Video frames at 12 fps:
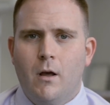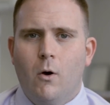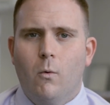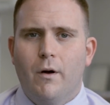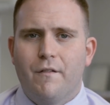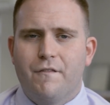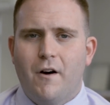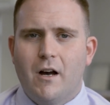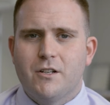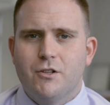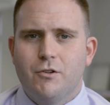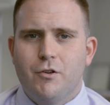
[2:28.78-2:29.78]
What
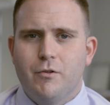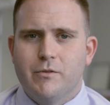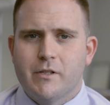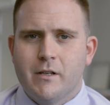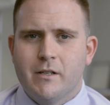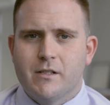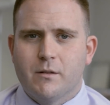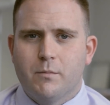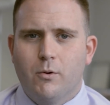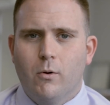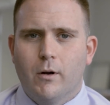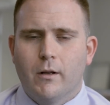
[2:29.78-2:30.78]
font you use is
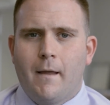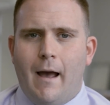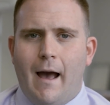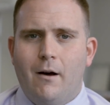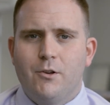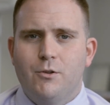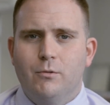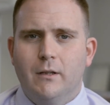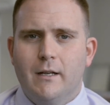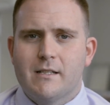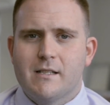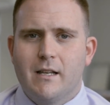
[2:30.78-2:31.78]
important. How you
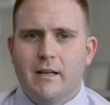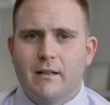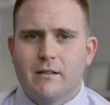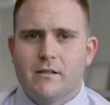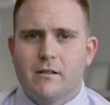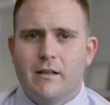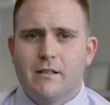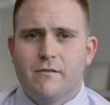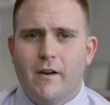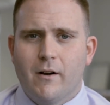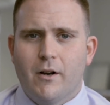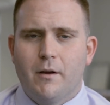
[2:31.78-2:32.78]
list things is
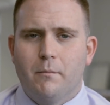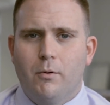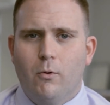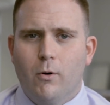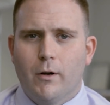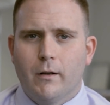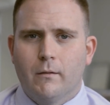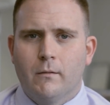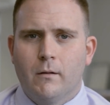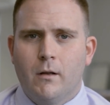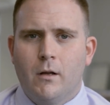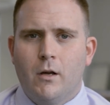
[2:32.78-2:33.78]
very important.
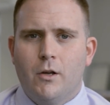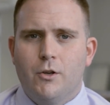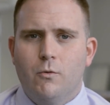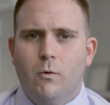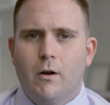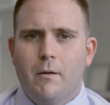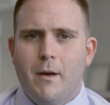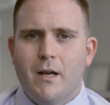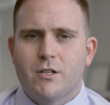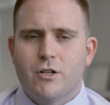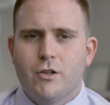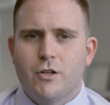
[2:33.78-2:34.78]
You want to make
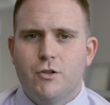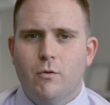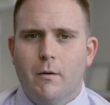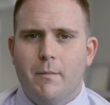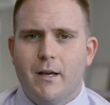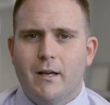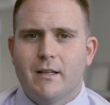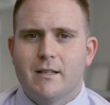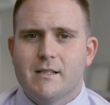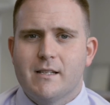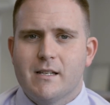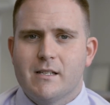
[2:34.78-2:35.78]
sure that you are being
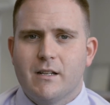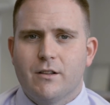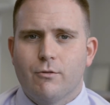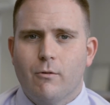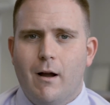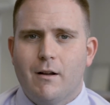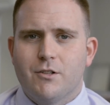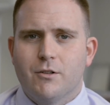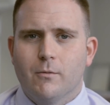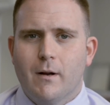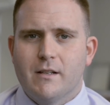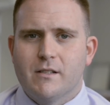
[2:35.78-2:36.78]
consistent throughout your
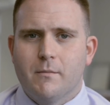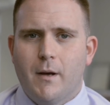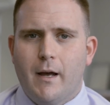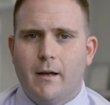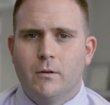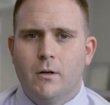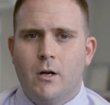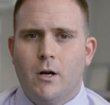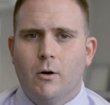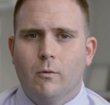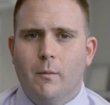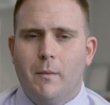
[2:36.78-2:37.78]
resume.
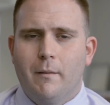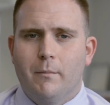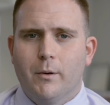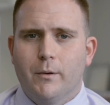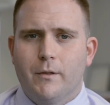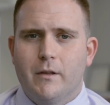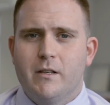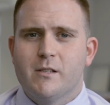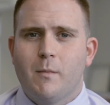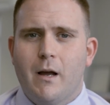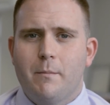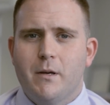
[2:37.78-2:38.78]
Remember, these
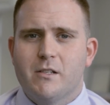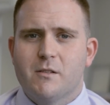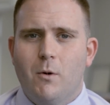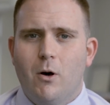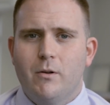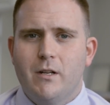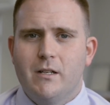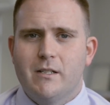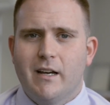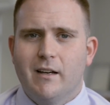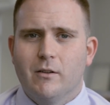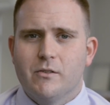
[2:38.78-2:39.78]
might be small
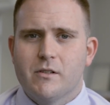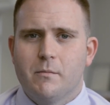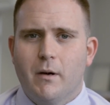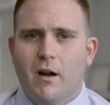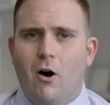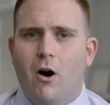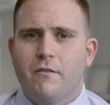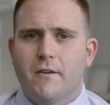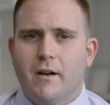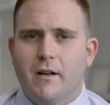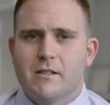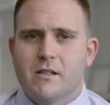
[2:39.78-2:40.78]
details, but
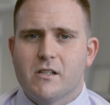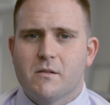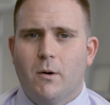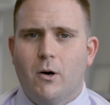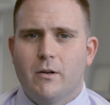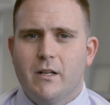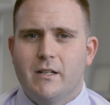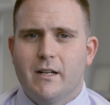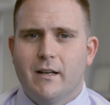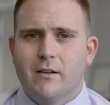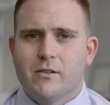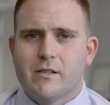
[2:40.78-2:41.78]
often it's the small
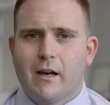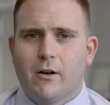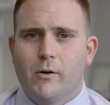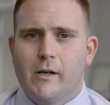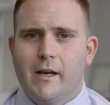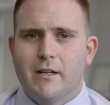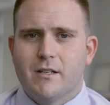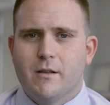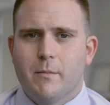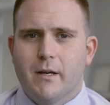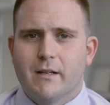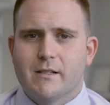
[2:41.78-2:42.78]
details that create to the
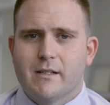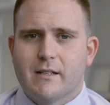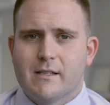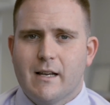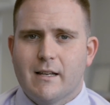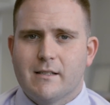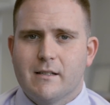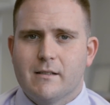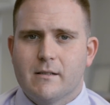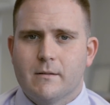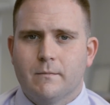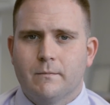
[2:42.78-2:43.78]
biggest successes.